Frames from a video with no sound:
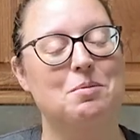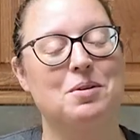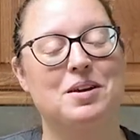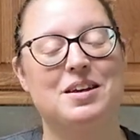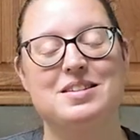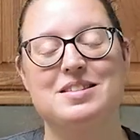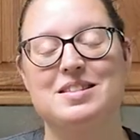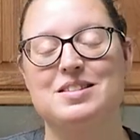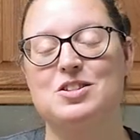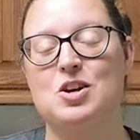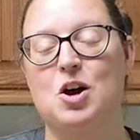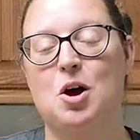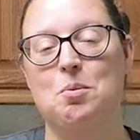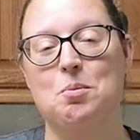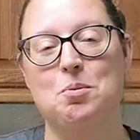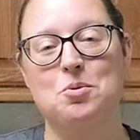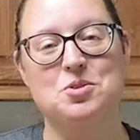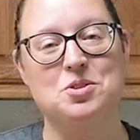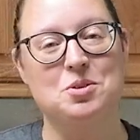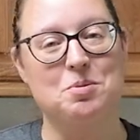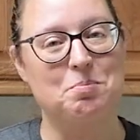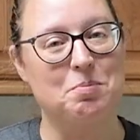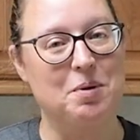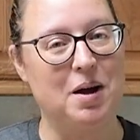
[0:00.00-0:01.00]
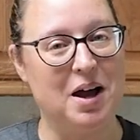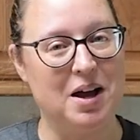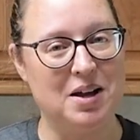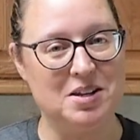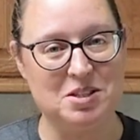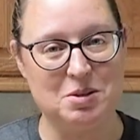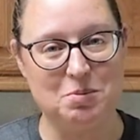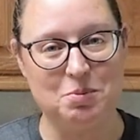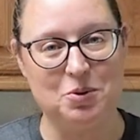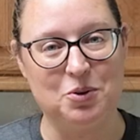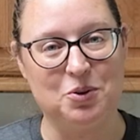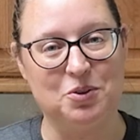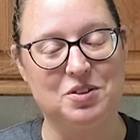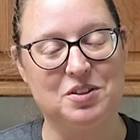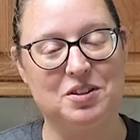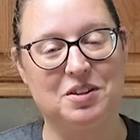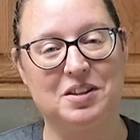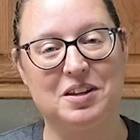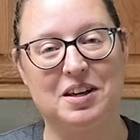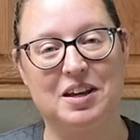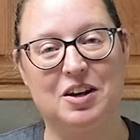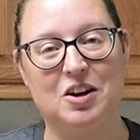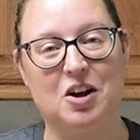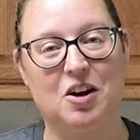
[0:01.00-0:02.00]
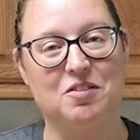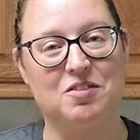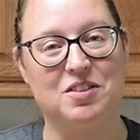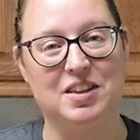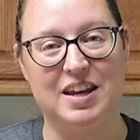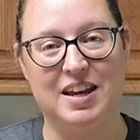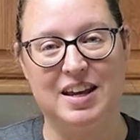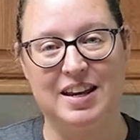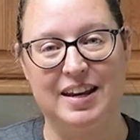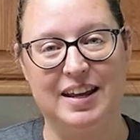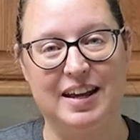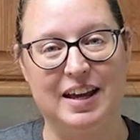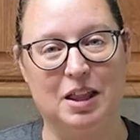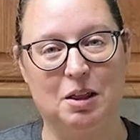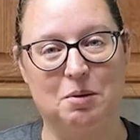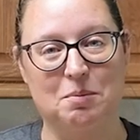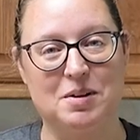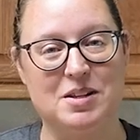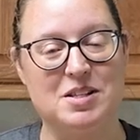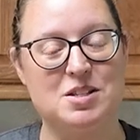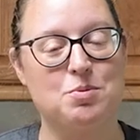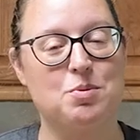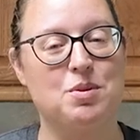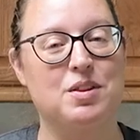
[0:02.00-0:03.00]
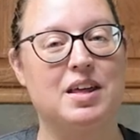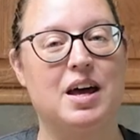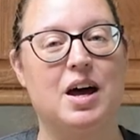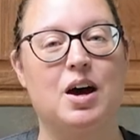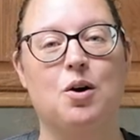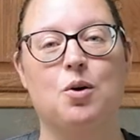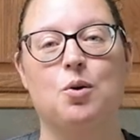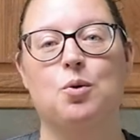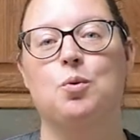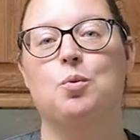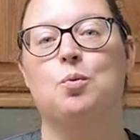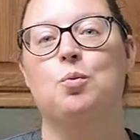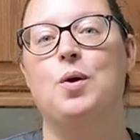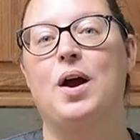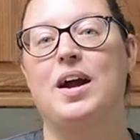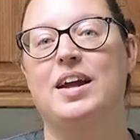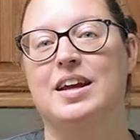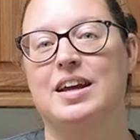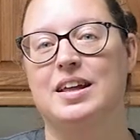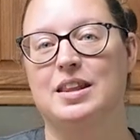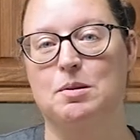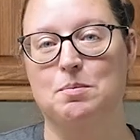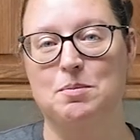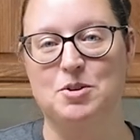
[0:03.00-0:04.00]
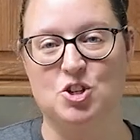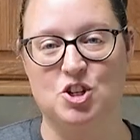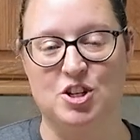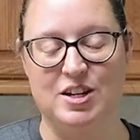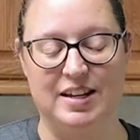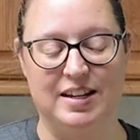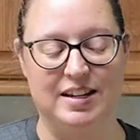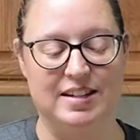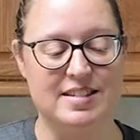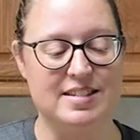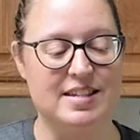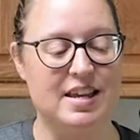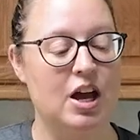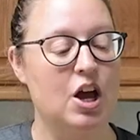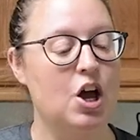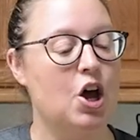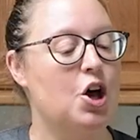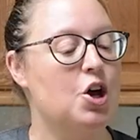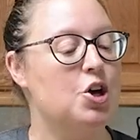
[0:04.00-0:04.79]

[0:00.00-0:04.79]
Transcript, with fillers: because it's almost impossible to clean off the heating elements without wrecking the machines.